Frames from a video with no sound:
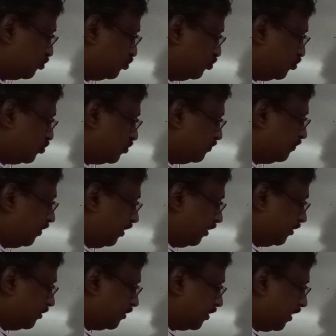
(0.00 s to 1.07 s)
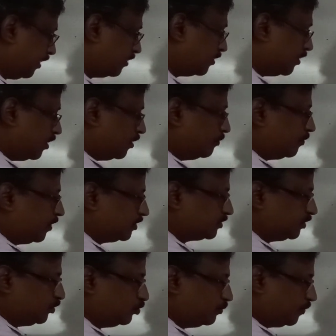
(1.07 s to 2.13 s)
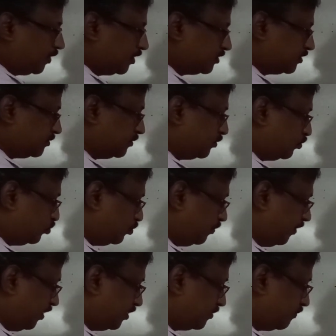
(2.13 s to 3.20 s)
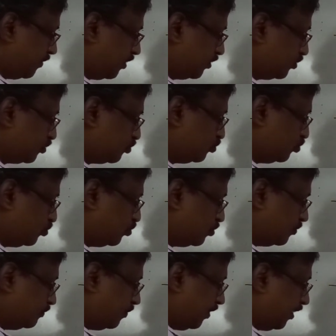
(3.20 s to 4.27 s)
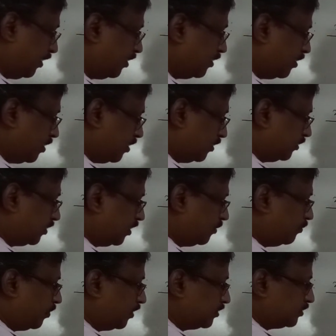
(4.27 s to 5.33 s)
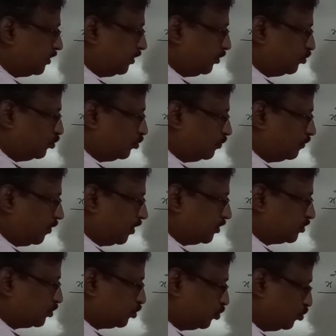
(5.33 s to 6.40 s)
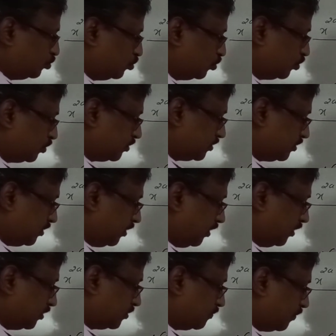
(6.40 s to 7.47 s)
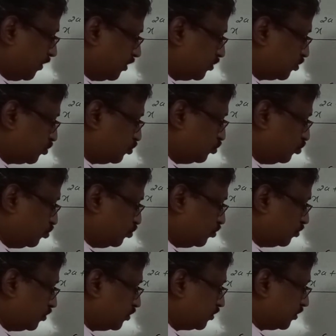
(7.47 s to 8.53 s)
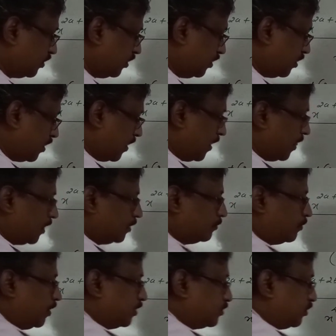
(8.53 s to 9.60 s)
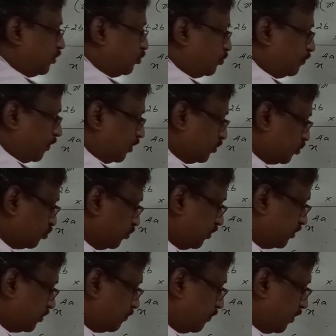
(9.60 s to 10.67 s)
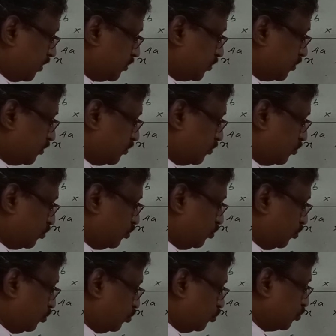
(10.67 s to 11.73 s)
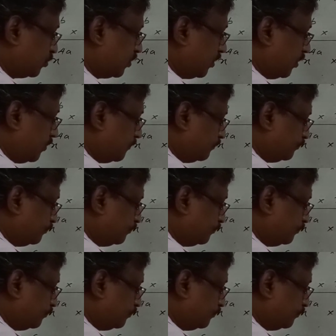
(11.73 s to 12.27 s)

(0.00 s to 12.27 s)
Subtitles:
2b, right? Plus into plus 2b is plus 2b, then plus into plus 2c is plus 2c, plus into plus 2 is plus 2c,